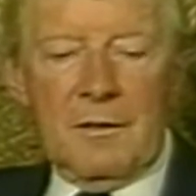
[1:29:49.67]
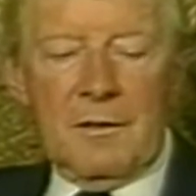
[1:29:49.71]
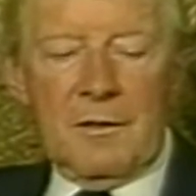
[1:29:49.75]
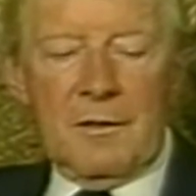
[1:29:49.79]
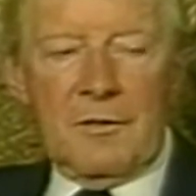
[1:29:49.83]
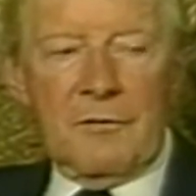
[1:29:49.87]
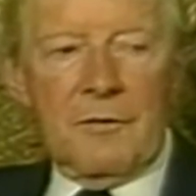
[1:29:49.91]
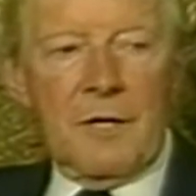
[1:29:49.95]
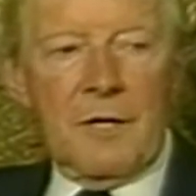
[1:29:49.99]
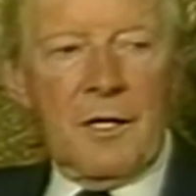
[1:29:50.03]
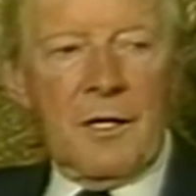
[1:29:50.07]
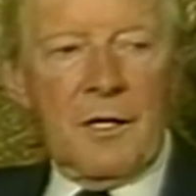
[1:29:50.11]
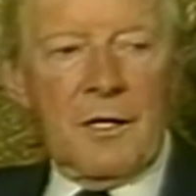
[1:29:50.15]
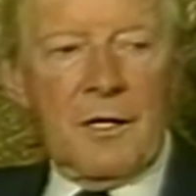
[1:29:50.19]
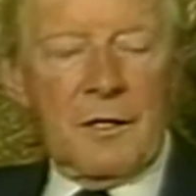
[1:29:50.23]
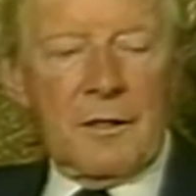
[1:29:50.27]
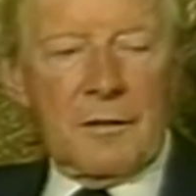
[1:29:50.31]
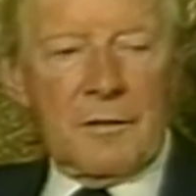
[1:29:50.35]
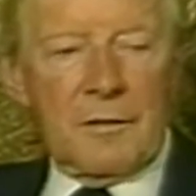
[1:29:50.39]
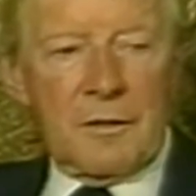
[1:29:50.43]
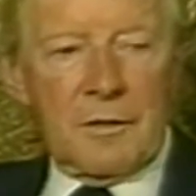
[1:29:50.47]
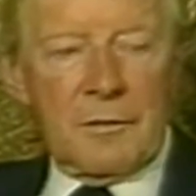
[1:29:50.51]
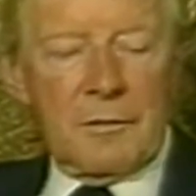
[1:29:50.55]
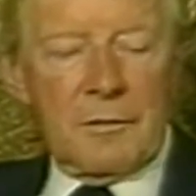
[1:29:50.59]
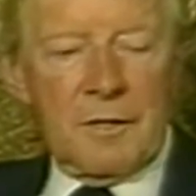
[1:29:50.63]
There's very
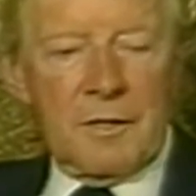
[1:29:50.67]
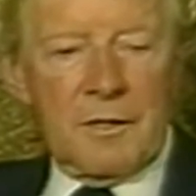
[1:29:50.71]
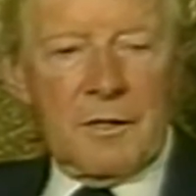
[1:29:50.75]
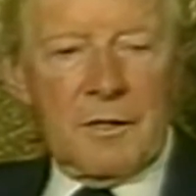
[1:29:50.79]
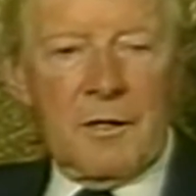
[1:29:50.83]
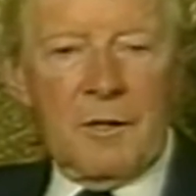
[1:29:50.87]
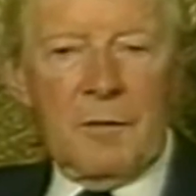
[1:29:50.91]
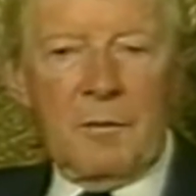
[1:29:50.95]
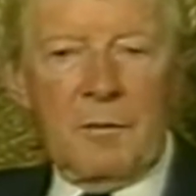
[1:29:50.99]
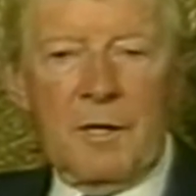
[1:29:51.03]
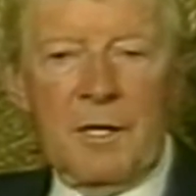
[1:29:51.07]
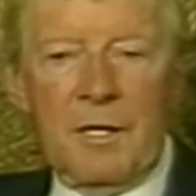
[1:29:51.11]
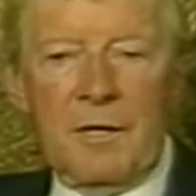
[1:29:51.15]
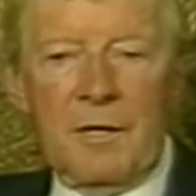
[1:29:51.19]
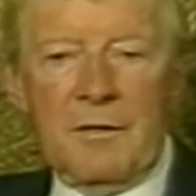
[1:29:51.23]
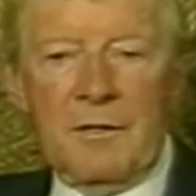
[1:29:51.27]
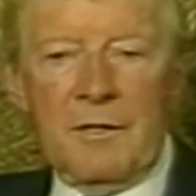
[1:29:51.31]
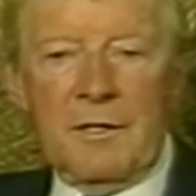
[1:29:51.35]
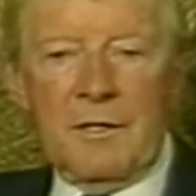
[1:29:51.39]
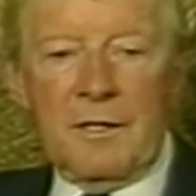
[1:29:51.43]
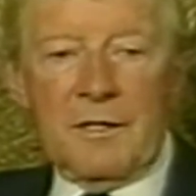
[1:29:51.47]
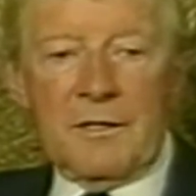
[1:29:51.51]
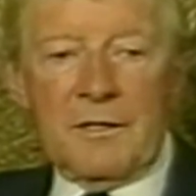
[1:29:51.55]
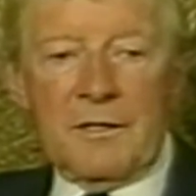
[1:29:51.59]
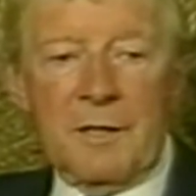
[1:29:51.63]
little that can be done about
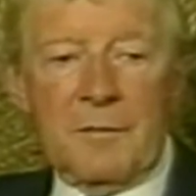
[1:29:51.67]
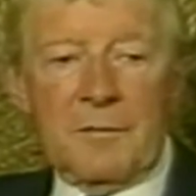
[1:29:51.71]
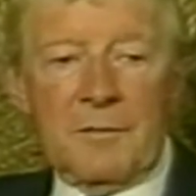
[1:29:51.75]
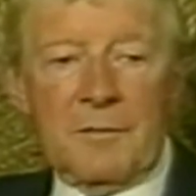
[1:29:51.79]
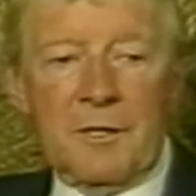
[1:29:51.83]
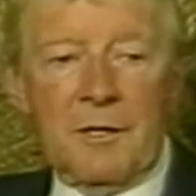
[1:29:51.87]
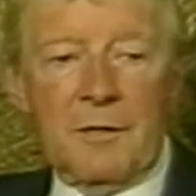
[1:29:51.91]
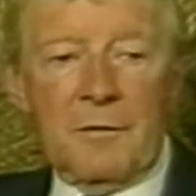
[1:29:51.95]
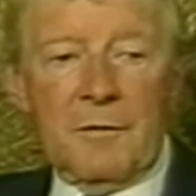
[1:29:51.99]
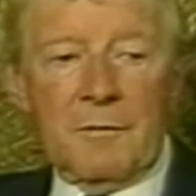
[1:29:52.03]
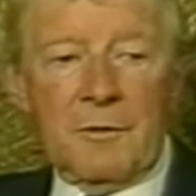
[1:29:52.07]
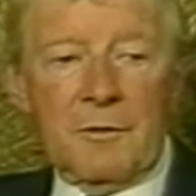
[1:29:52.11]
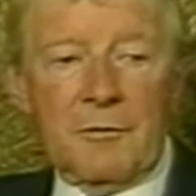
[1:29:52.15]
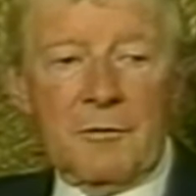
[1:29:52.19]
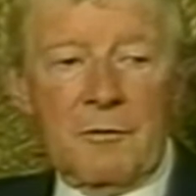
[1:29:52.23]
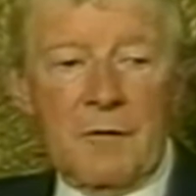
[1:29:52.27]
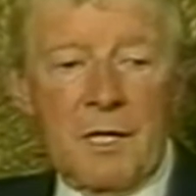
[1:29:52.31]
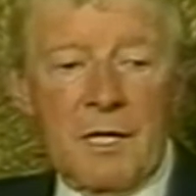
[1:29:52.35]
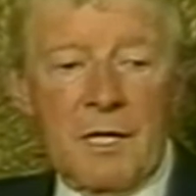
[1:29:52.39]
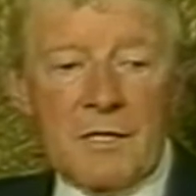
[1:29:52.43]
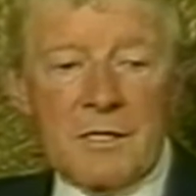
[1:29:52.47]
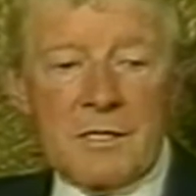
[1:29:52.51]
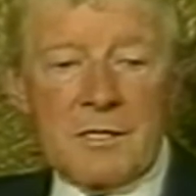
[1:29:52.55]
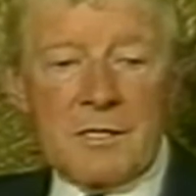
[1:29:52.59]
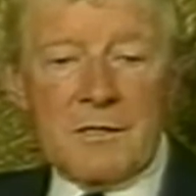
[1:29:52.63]
it except tell them to
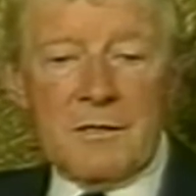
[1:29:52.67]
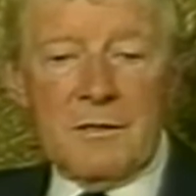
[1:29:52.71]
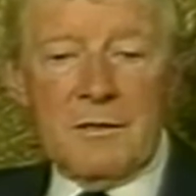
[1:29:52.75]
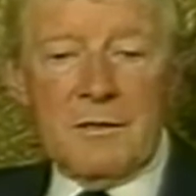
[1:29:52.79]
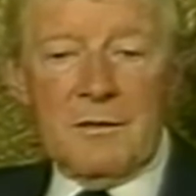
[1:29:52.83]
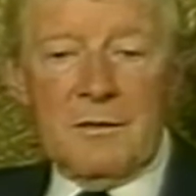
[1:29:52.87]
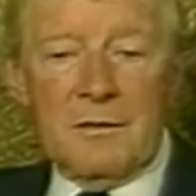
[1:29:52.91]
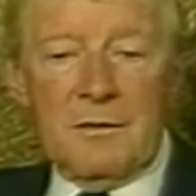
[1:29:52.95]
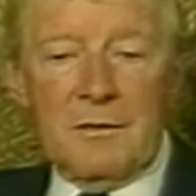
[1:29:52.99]
rest,